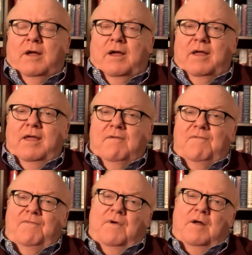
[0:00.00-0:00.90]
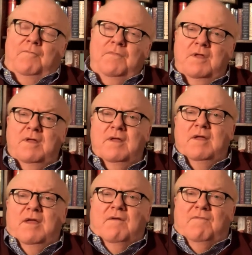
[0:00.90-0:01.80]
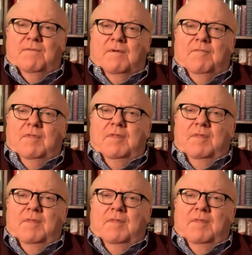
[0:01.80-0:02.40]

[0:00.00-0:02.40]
uh, if um, if uh,